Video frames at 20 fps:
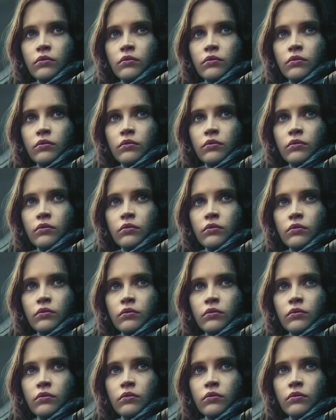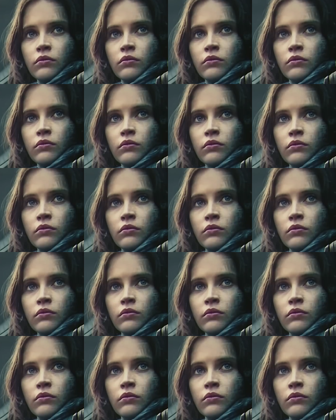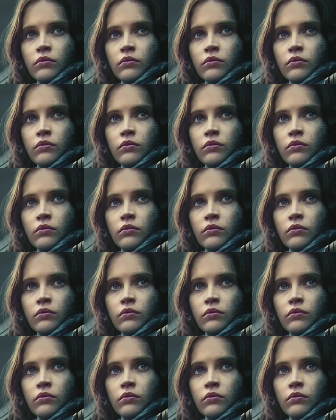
No words are spoken by the person on screen.